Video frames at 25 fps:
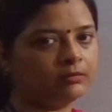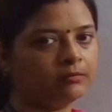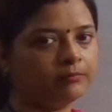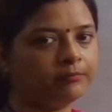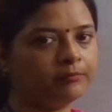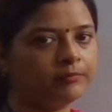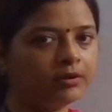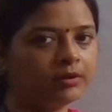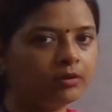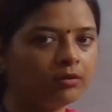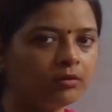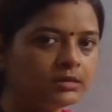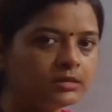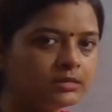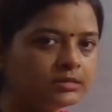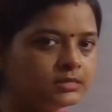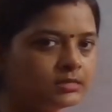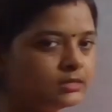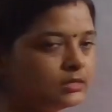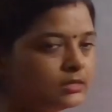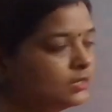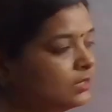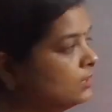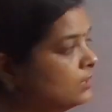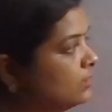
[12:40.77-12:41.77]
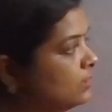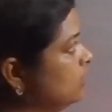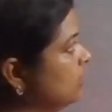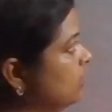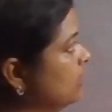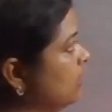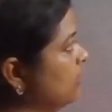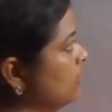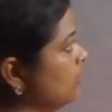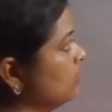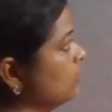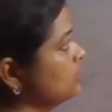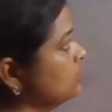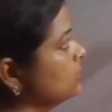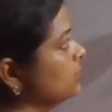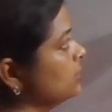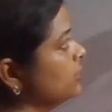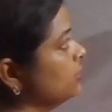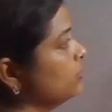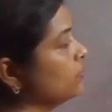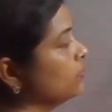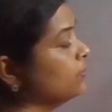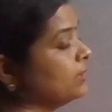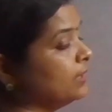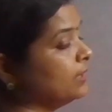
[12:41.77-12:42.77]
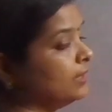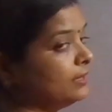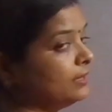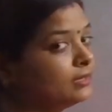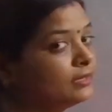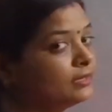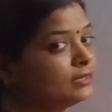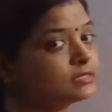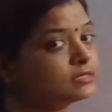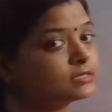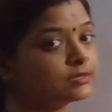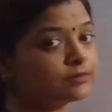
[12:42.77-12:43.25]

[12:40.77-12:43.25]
because here the numerator is